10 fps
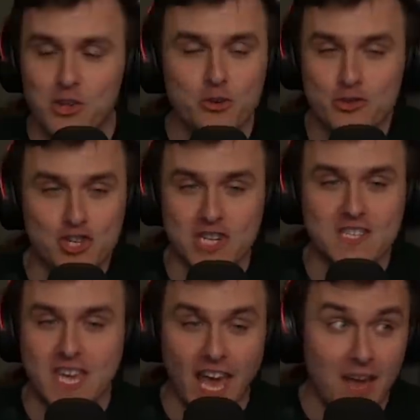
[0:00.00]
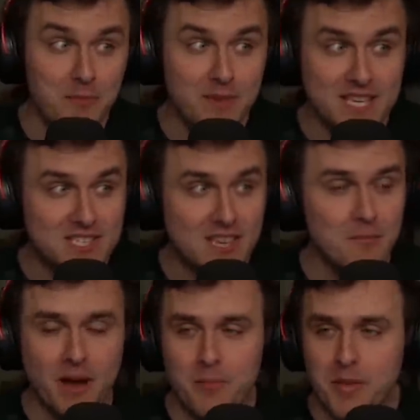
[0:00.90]
you just can't be seen
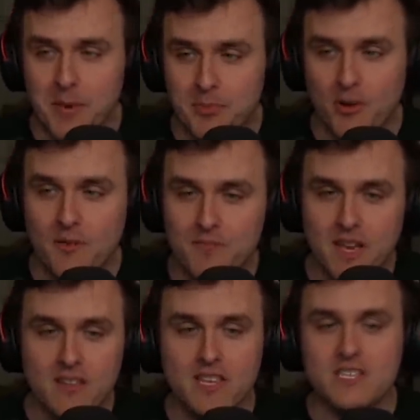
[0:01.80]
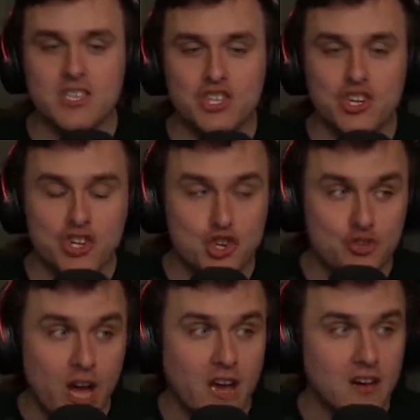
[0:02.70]
by people. This is just
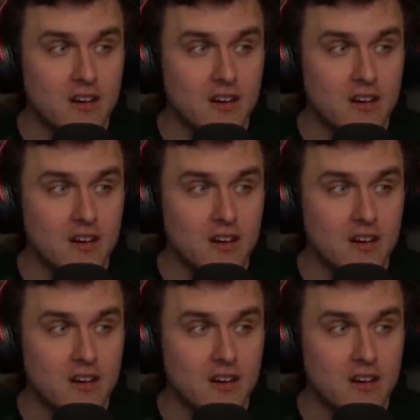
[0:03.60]
Shrek